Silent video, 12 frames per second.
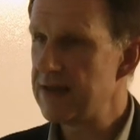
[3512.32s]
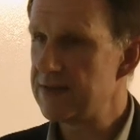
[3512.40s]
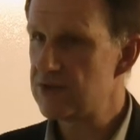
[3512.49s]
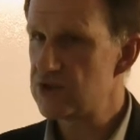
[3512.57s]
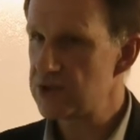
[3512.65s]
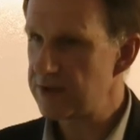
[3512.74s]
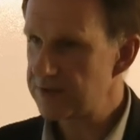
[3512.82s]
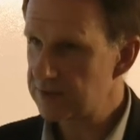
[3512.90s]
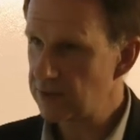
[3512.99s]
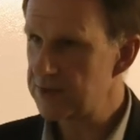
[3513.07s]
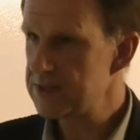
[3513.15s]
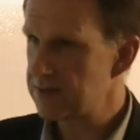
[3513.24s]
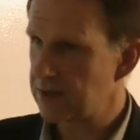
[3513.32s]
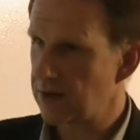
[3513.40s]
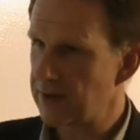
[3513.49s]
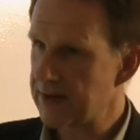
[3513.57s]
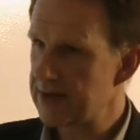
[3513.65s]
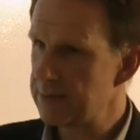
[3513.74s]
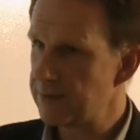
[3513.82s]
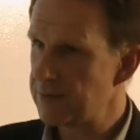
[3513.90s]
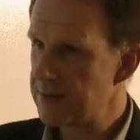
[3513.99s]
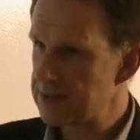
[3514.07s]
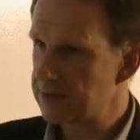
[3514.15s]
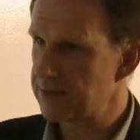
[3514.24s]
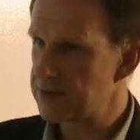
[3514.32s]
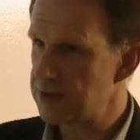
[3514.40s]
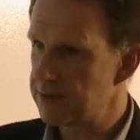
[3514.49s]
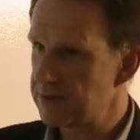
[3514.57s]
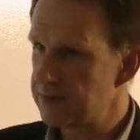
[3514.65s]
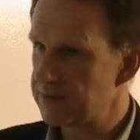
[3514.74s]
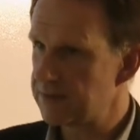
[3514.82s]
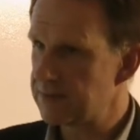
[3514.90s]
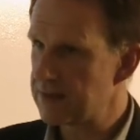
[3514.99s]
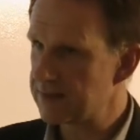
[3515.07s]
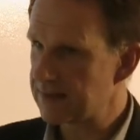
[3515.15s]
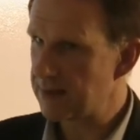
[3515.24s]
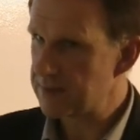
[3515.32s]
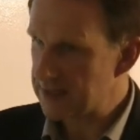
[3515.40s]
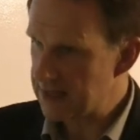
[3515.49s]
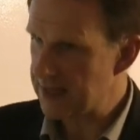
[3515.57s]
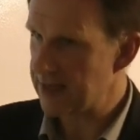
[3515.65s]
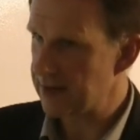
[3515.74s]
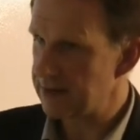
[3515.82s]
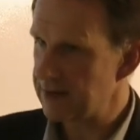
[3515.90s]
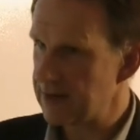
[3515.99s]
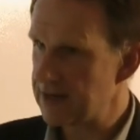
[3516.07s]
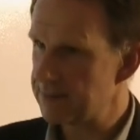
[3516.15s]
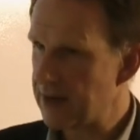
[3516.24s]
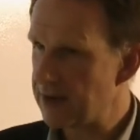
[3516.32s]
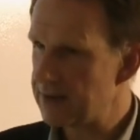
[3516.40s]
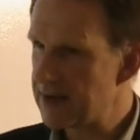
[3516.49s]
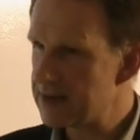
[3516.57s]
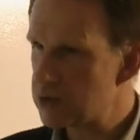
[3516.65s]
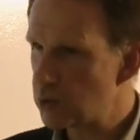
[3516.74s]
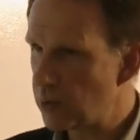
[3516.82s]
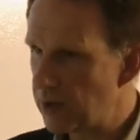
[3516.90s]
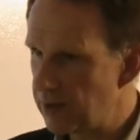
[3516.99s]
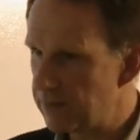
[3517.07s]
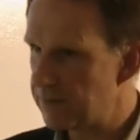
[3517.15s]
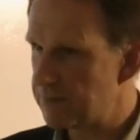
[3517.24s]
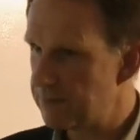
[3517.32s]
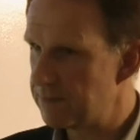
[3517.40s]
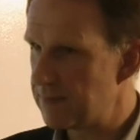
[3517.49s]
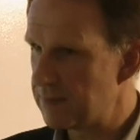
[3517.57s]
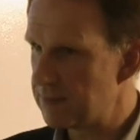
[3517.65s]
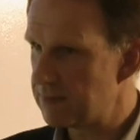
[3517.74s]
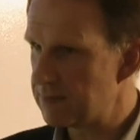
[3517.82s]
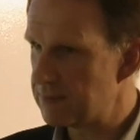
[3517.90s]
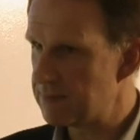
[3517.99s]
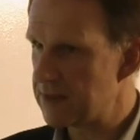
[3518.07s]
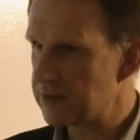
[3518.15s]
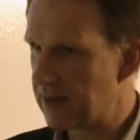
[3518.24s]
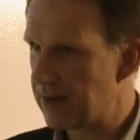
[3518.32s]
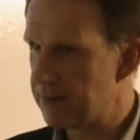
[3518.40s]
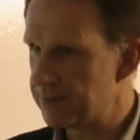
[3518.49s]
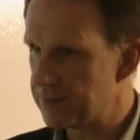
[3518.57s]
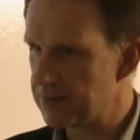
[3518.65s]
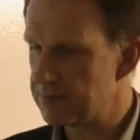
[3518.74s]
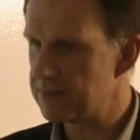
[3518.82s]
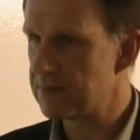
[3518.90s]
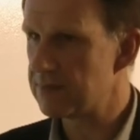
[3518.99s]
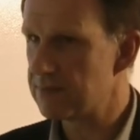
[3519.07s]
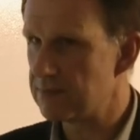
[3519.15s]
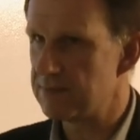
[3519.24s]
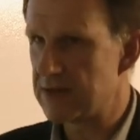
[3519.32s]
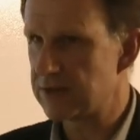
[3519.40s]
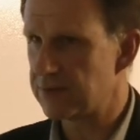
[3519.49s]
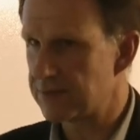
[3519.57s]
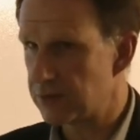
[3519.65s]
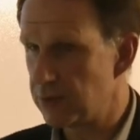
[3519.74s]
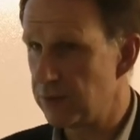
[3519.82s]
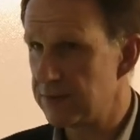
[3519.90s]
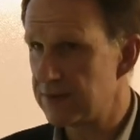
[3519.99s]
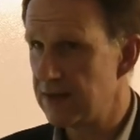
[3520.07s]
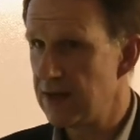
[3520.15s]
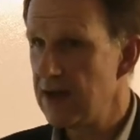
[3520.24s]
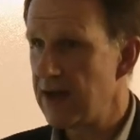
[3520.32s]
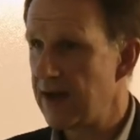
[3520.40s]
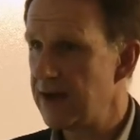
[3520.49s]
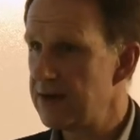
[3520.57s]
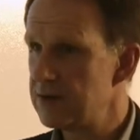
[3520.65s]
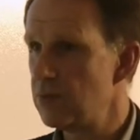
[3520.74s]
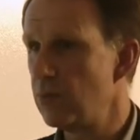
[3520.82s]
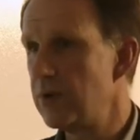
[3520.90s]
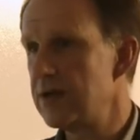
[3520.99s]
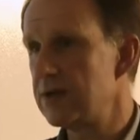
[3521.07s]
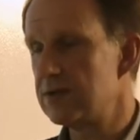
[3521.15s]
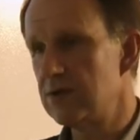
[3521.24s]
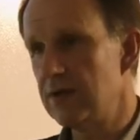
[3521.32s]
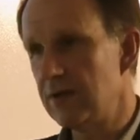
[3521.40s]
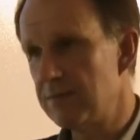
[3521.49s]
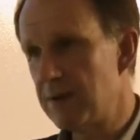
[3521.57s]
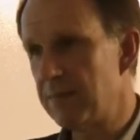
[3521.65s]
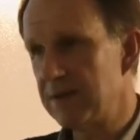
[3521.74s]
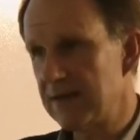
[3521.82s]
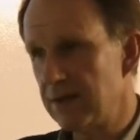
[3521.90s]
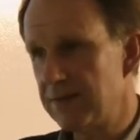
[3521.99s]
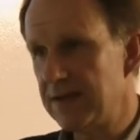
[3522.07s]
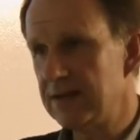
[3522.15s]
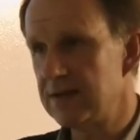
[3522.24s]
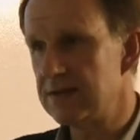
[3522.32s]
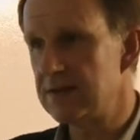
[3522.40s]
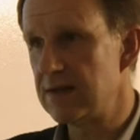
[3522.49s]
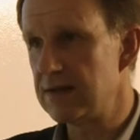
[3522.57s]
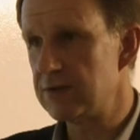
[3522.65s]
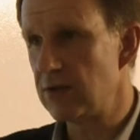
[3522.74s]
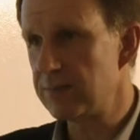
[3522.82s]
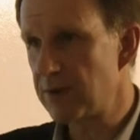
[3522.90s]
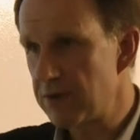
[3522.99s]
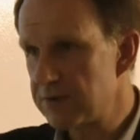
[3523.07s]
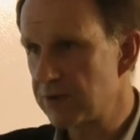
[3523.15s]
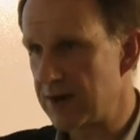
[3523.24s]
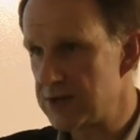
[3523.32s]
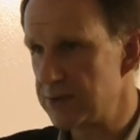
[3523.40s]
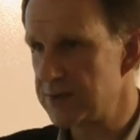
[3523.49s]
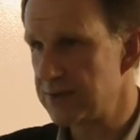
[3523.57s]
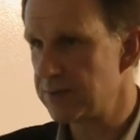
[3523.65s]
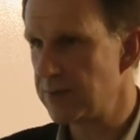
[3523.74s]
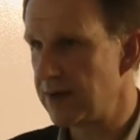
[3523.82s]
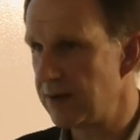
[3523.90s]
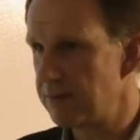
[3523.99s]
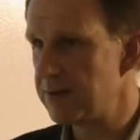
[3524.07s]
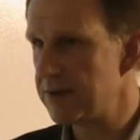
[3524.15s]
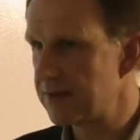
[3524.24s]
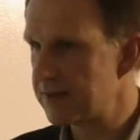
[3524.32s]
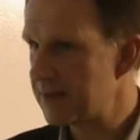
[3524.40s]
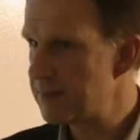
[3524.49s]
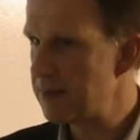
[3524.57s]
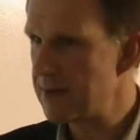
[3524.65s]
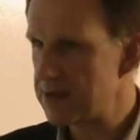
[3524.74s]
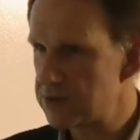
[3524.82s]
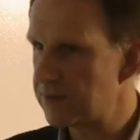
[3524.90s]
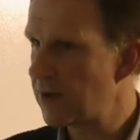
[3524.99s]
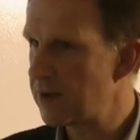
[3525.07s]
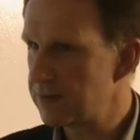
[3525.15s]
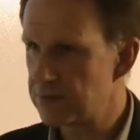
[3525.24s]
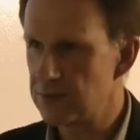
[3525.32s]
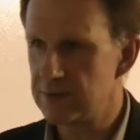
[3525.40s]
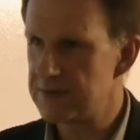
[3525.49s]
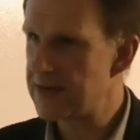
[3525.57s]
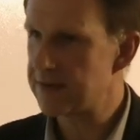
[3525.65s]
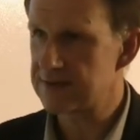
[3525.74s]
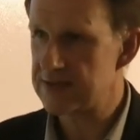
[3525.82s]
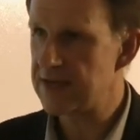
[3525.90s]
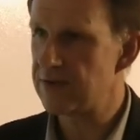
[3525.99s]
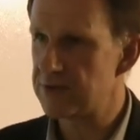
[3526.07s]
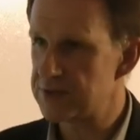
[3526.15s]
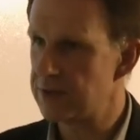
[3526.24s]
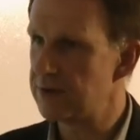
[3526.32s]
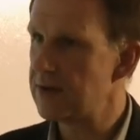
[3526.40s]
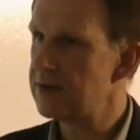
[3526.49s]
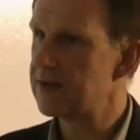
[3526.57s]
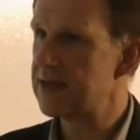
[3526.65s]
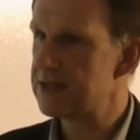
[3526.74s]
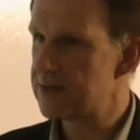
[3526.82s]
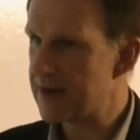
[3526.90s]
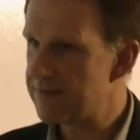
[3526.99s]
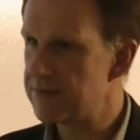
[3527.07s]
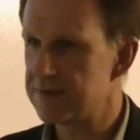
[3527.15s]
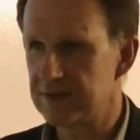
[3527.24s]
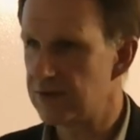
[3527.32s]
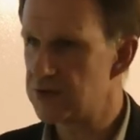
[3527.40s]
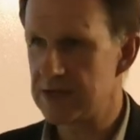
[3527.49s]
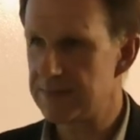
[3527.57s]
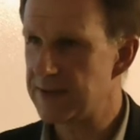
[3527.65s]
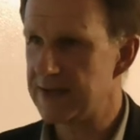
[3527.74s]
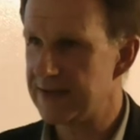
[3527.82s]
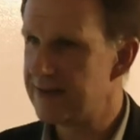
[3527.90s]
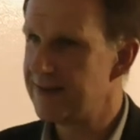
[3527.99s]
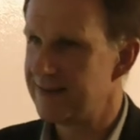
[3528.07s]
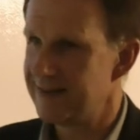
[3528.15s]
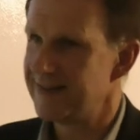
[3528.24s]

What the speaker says: It's just got into the curriculum for medical students this coming year in about 12 medical schools, and we're doing it with Public Health England, doing postgraduate as well. But it's just going to be a matter of going through the next year or two, getting to every single GP.